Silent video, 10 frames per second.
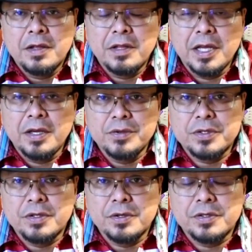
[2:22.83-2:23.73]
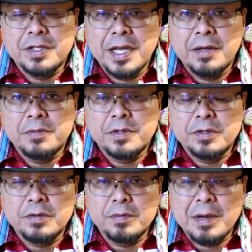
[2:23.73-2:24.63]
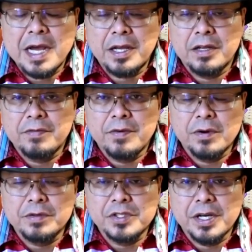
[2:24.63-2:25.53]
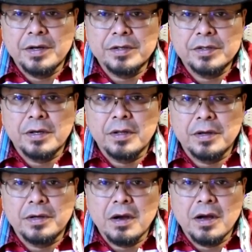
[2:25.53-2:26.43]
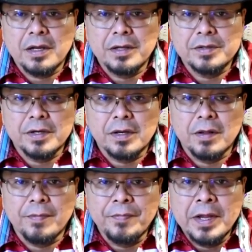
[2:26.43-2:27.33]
they use those names back and forth, sharing circle or talking circle.